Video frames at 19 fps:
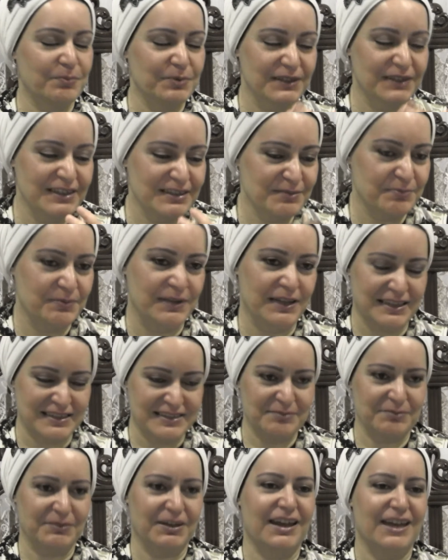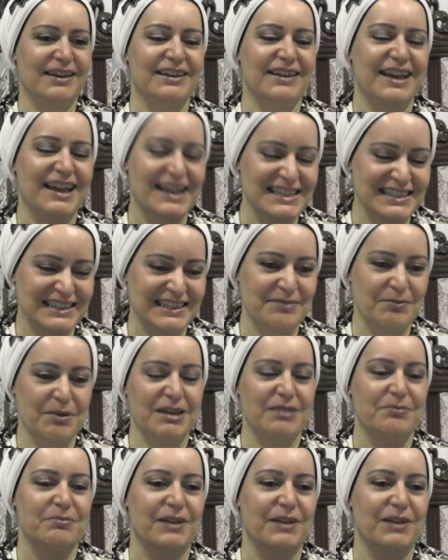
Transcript: please bless me and he asked him and he